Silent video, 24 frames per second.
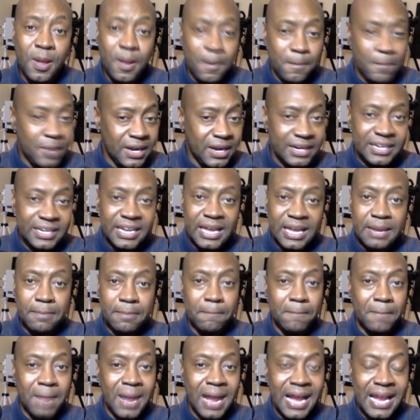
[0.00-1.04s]
But again,
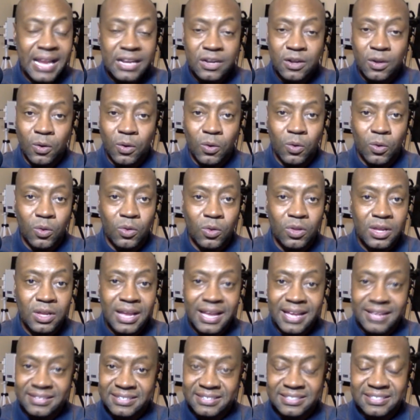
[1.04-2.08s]
my goal
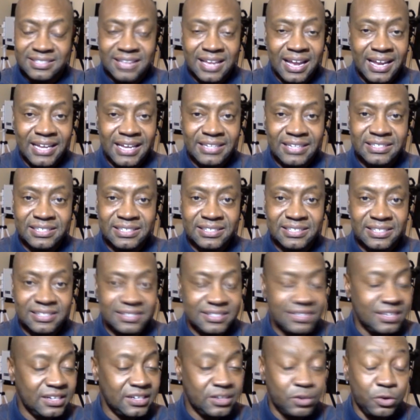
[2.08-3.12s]
as a scientist, as
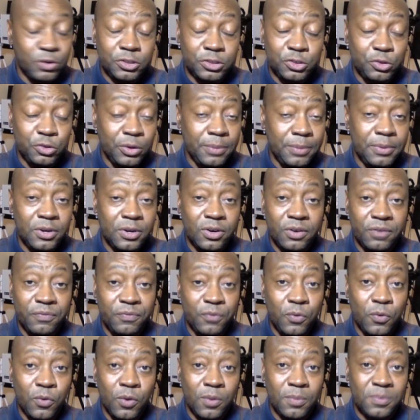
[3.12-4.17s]
a contributor to
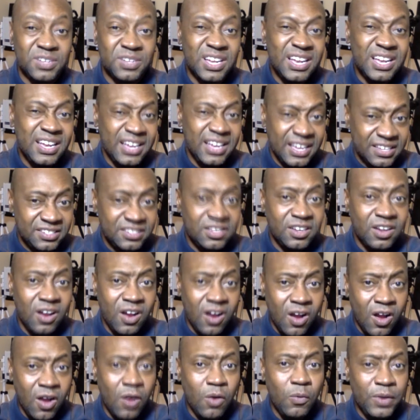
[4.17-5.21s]
Forbes, is to
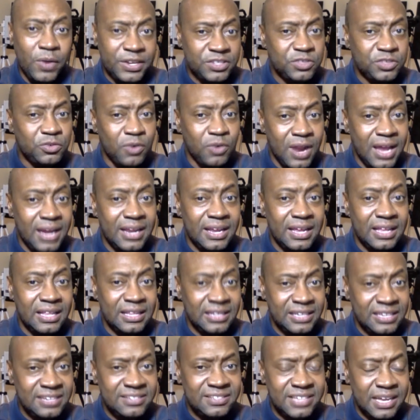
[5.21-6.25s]
always try to at
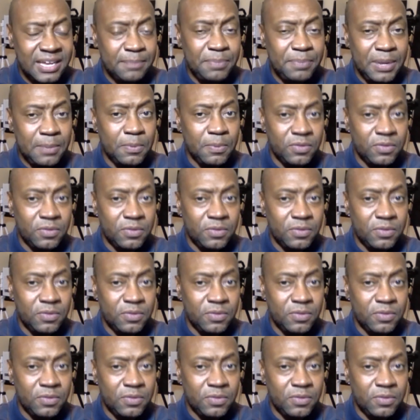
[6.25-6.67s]
least get people